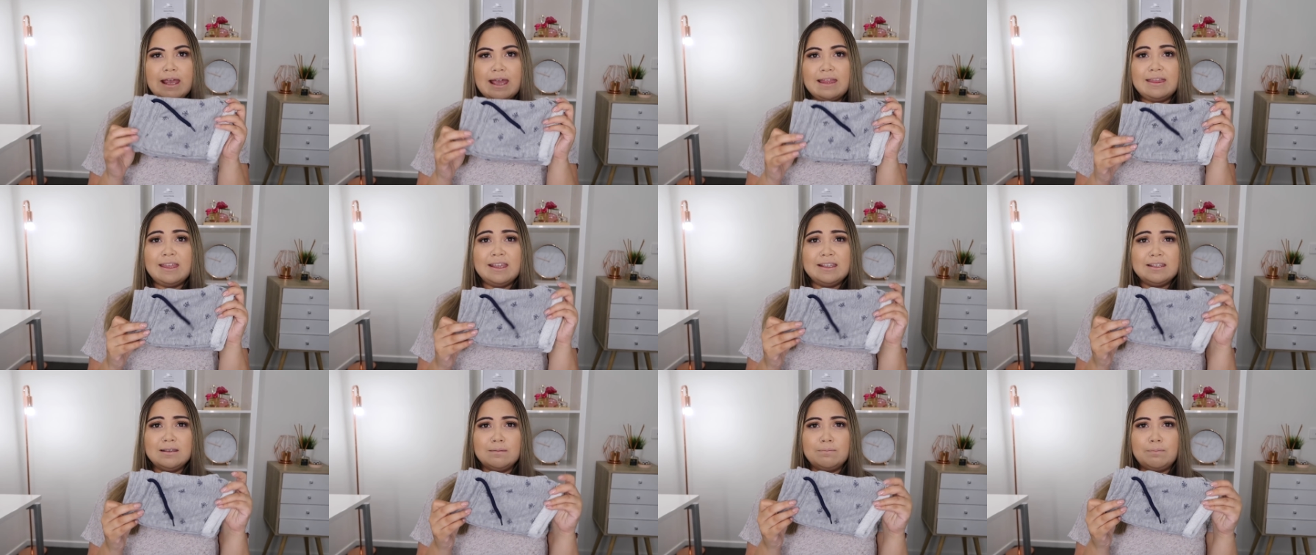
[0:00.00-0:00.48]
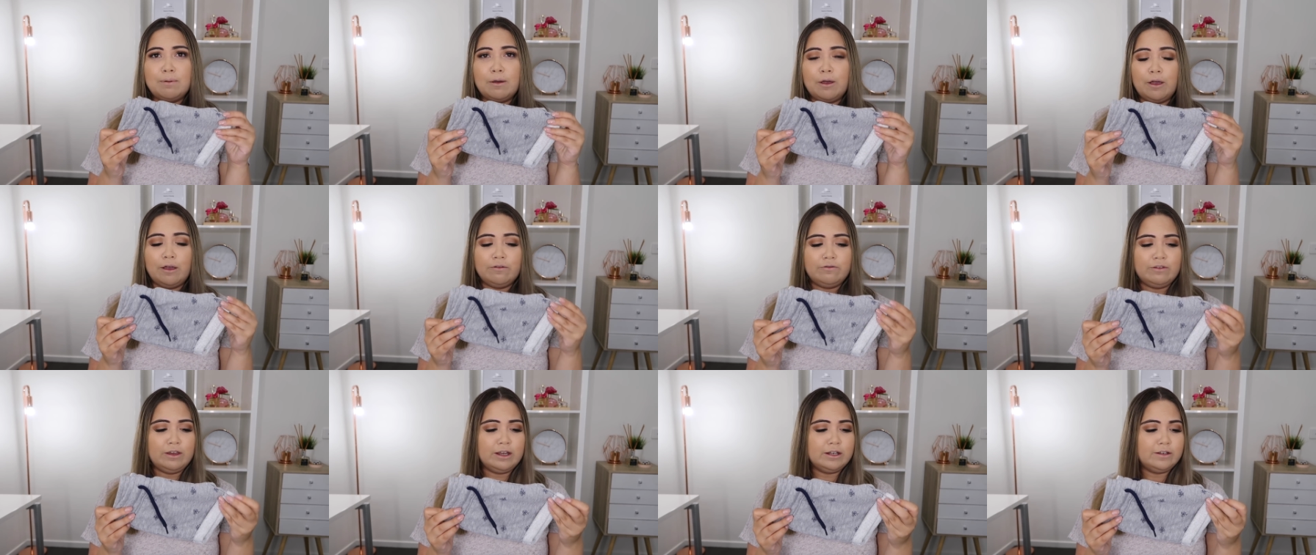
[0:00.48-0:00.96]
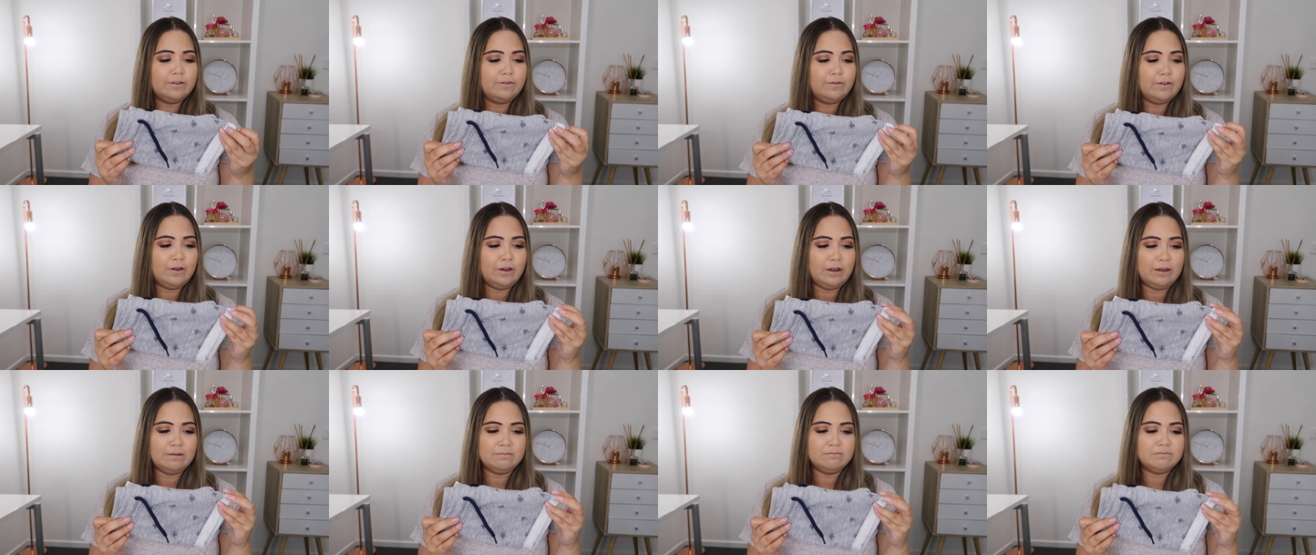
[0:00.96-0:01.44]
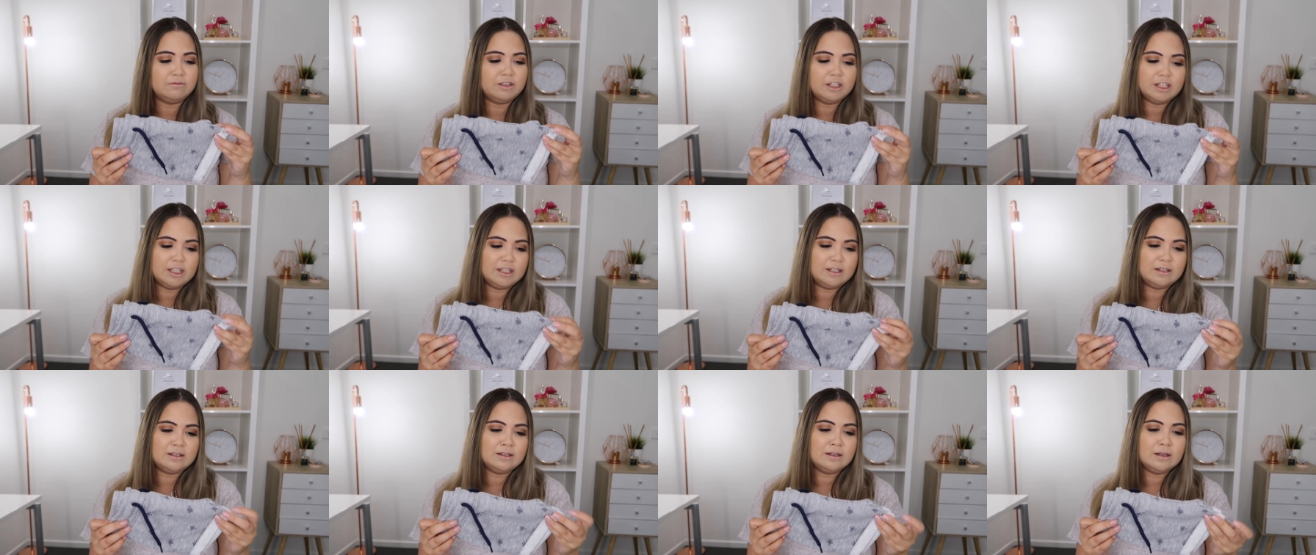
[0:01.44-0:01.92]
yeah these are perfect for
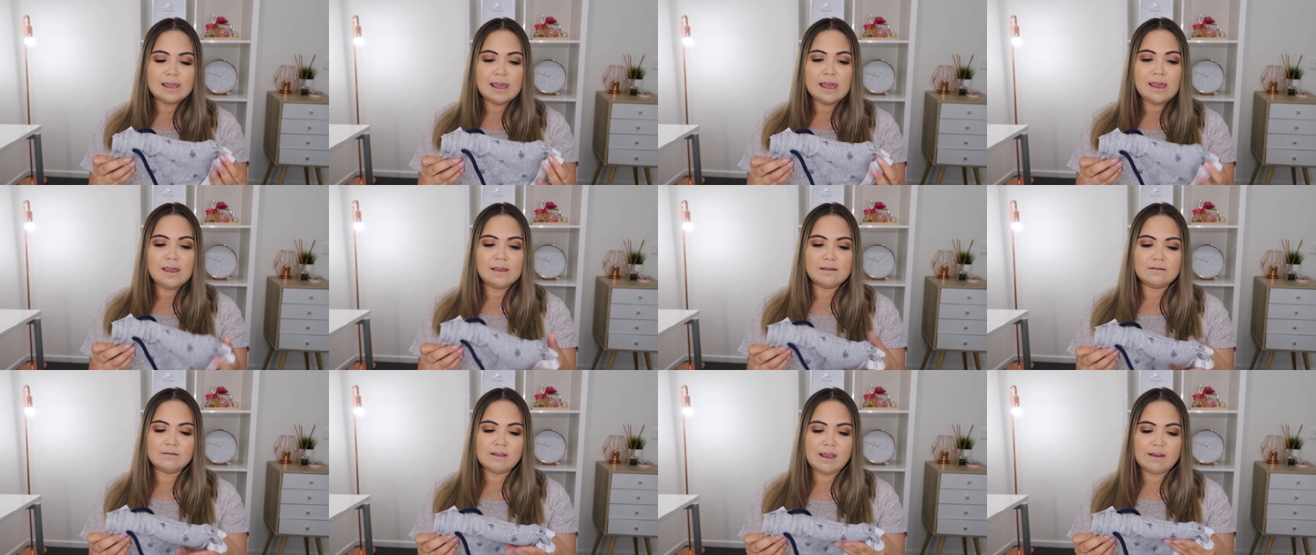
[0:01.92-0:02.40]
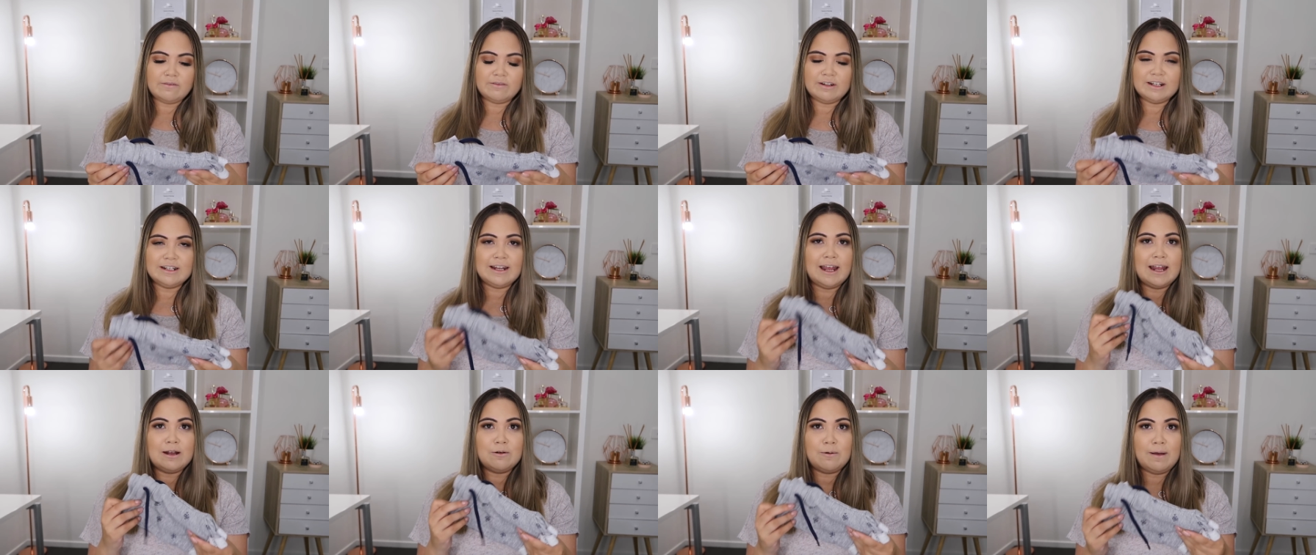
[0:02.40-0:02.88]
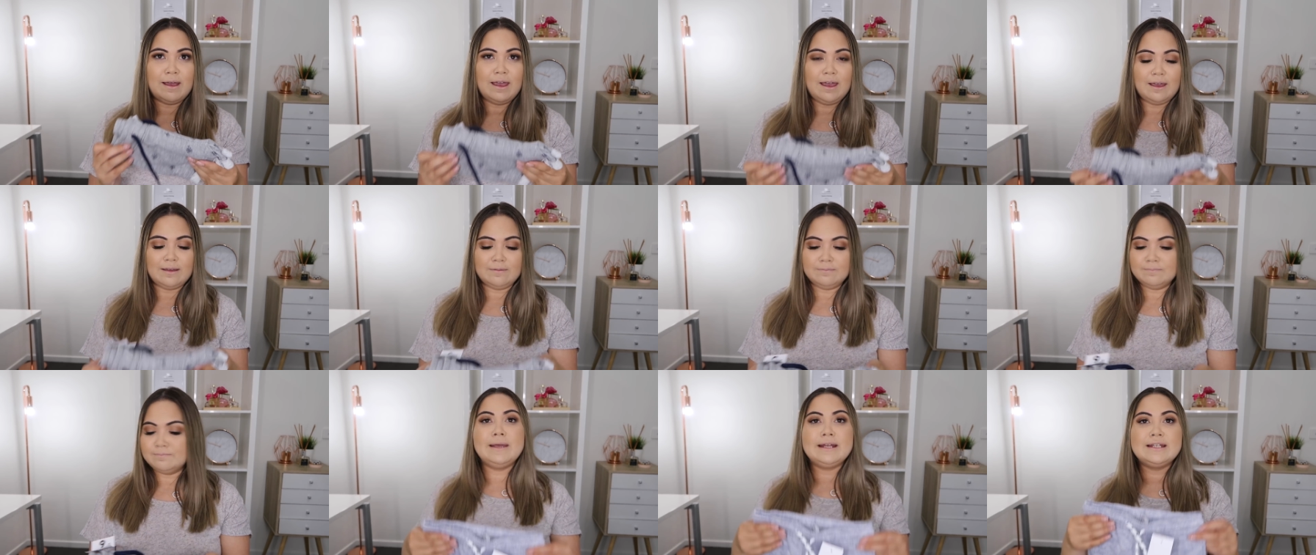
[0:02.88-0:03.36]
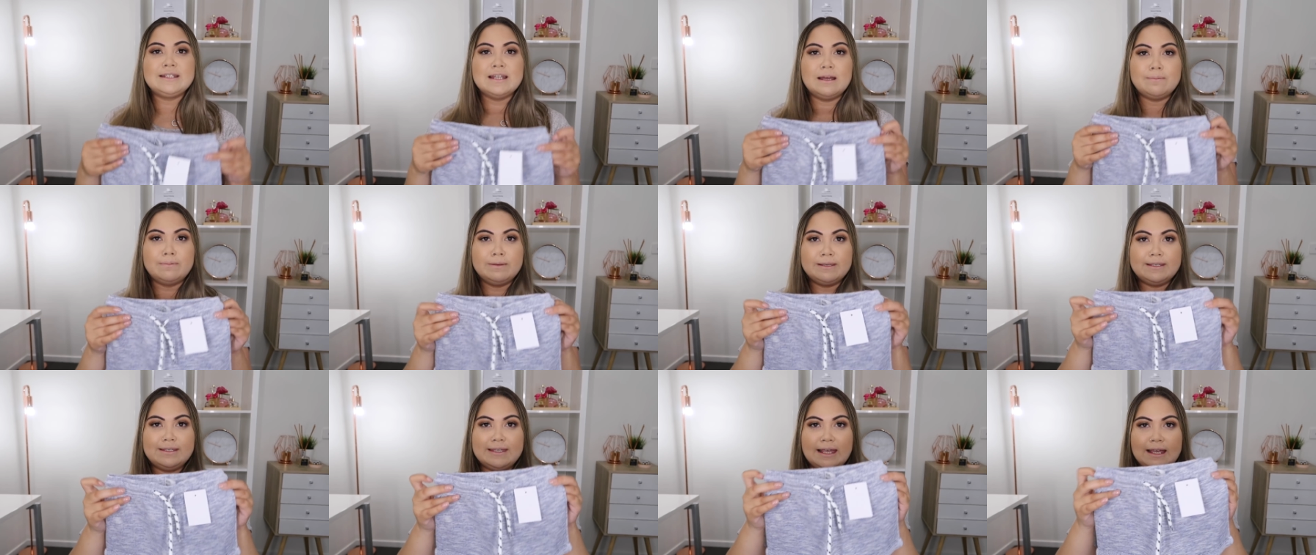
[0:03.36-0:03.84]
just yeah everyday wear. Picked
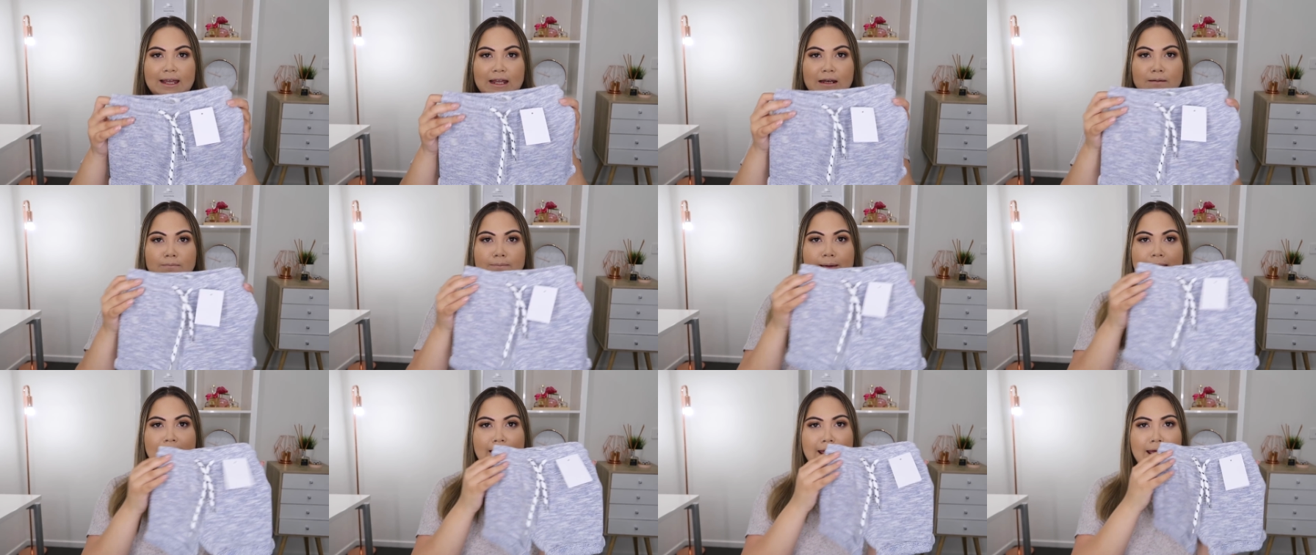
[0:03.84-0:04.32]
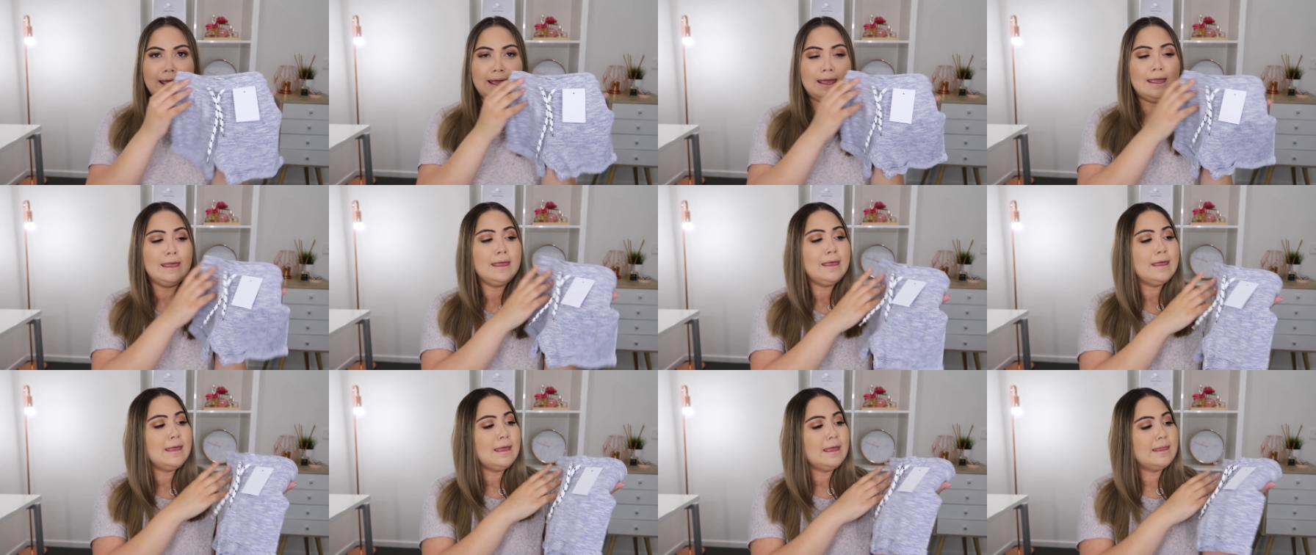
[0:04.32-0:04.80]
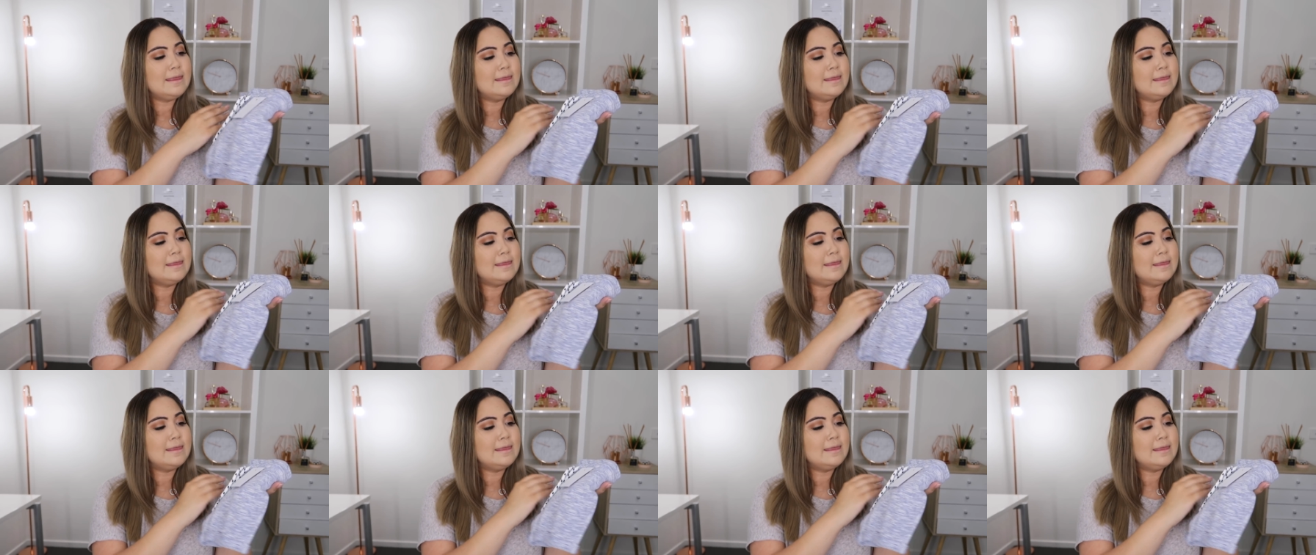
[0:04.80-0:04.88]
up a second pair.